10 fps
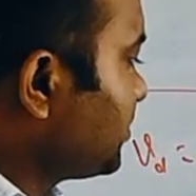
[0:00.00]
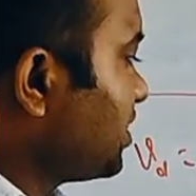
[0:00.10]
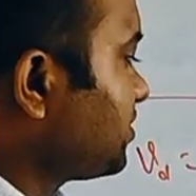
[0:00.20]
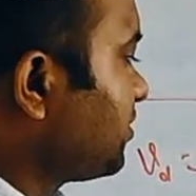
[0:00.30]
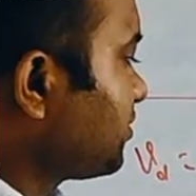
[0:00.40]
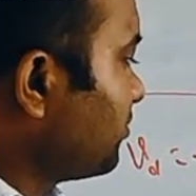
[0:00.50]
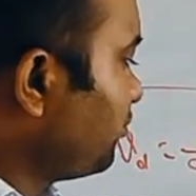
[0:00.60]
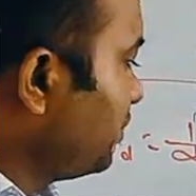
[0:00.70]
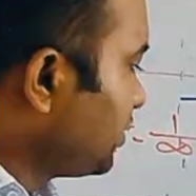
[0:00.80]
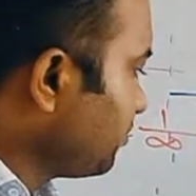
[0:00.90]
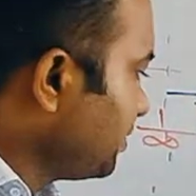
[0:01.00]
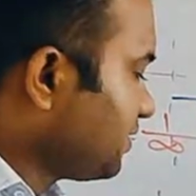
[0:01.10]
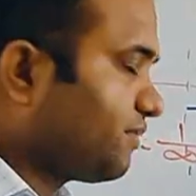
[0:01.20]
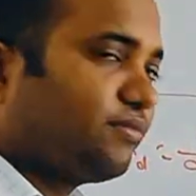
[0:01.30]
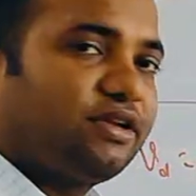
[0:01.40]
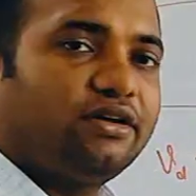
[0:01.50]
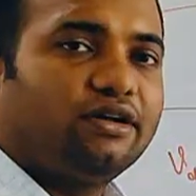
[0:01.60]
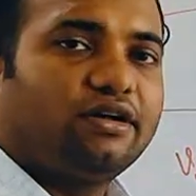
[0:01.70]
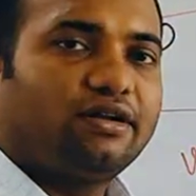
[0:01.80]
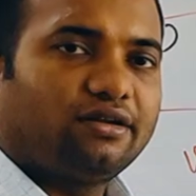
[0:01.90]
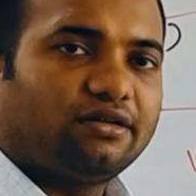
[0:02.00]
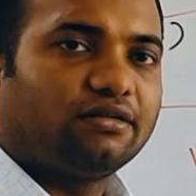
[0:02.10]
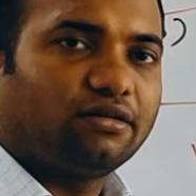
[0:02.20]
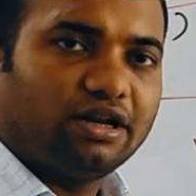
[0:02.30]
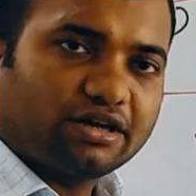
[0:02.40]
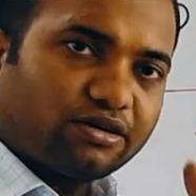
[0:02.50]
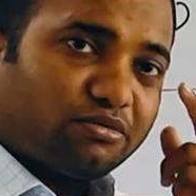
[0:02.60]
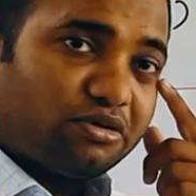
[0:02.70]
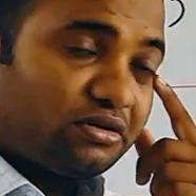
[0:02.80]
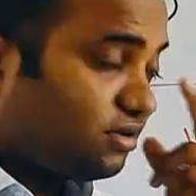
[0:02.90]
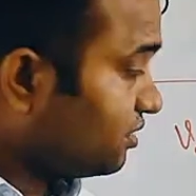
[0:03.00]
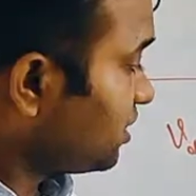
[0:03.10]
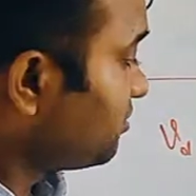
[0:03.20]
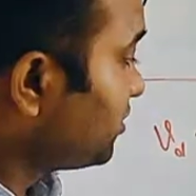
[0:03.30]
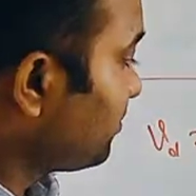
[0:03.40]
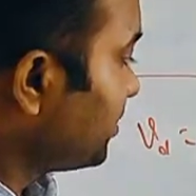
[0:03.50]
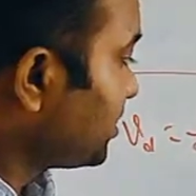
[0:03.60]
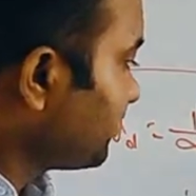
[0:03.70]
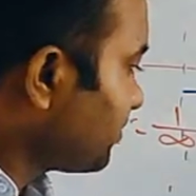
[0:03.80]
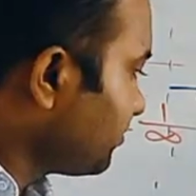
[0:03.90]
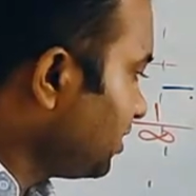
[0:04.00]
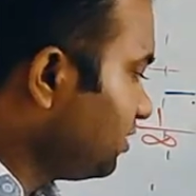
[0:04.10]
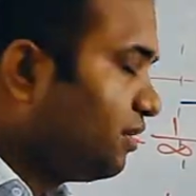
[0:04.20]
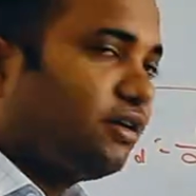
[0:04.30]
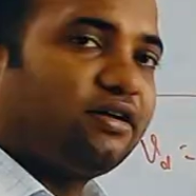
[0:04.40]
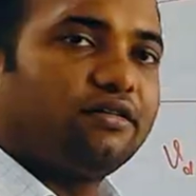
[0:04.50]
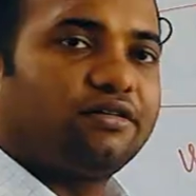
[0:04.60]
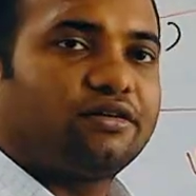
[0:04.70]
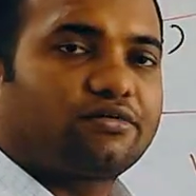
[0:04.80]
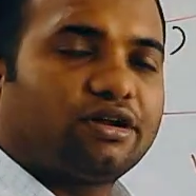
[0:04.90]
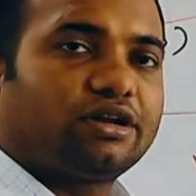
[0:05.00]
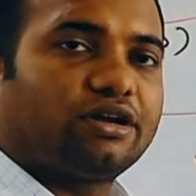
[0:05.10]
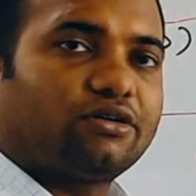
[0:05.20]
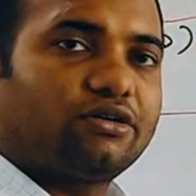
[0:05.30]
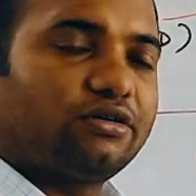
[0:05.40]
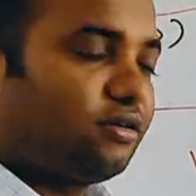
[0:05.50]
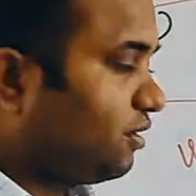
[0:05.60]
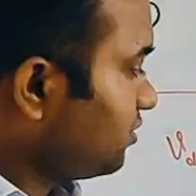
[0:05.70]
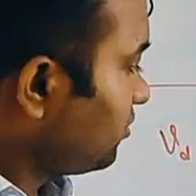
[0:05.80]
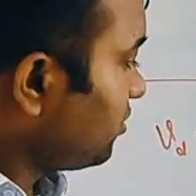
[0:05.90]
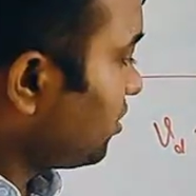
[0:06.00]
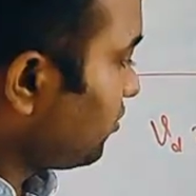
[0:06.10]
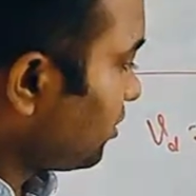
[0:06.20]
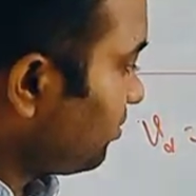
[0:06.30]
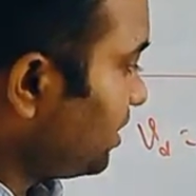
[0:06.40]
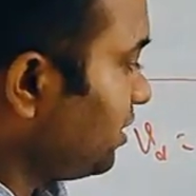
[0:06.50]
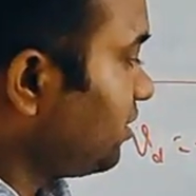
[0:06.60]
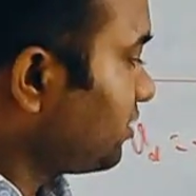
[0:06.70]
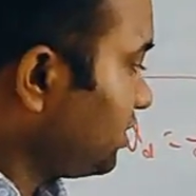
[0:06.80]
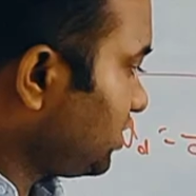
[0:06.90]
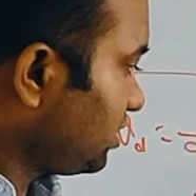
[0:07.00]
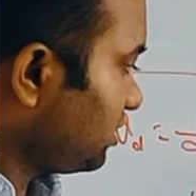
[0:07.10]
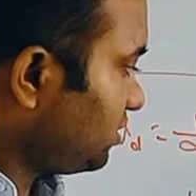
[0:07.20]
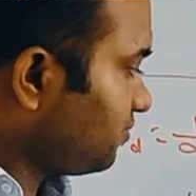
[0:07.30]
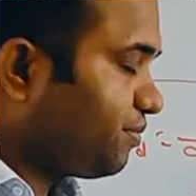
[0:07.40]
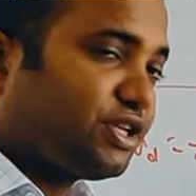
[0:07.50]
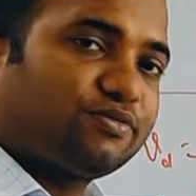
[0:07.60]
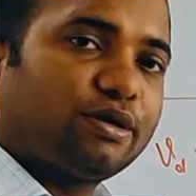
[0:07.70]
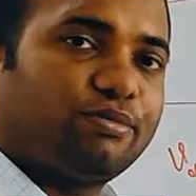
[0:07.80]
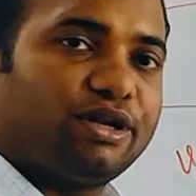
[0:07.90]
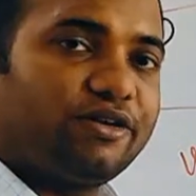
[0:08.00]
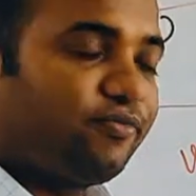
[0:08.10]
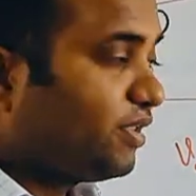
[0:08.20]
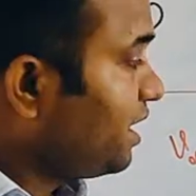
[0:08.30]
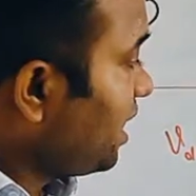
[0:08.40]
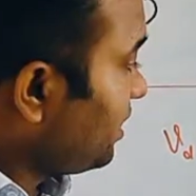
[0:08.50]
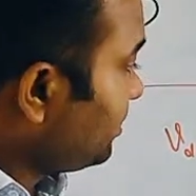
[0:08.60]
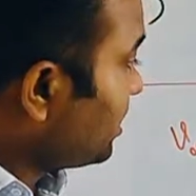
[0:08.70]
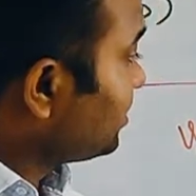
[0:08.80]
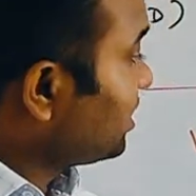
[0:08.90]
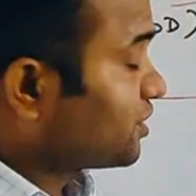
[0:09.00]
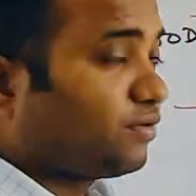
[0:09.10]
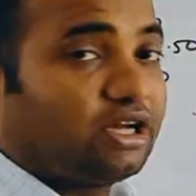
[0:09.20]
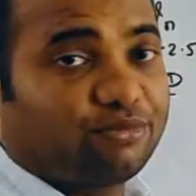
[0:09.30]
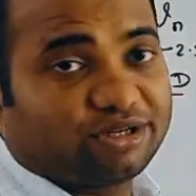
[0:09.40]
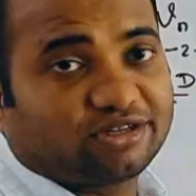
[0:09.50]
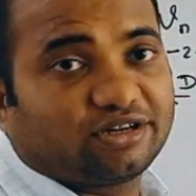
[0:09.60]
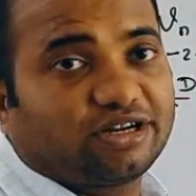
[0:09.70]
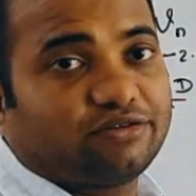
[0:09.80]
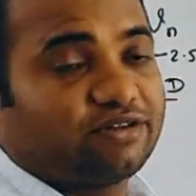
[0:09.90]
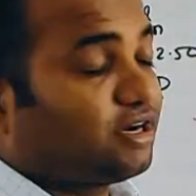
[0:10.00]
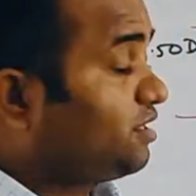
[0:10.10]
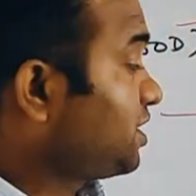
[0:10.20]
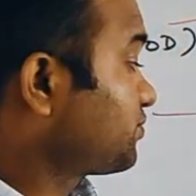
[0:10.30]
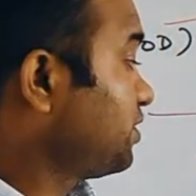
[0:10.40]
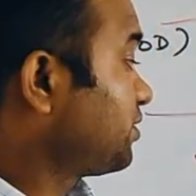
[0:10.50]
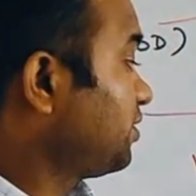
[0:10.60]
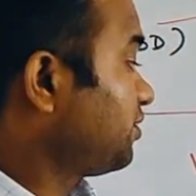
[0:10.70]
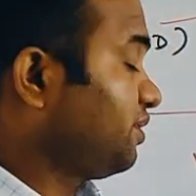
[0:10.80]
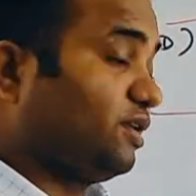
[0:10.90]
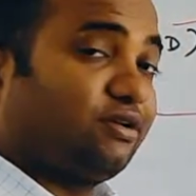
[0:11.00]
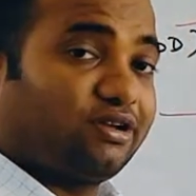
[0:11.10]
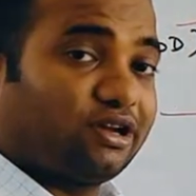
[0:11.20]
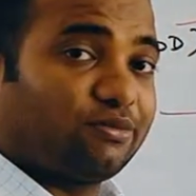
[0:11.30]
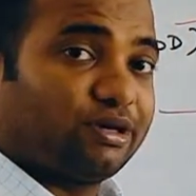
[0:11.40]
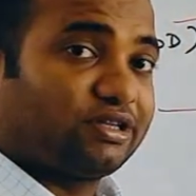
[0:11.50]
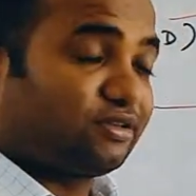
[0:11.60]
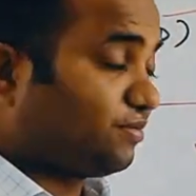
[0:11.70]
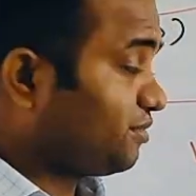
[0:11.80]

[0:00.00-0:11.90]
chance or some way to measure from the lateral bone. That means you are measuring from the ocular plane or principal plane, and that is the actual accommodation again, and that is the actual accommodation of the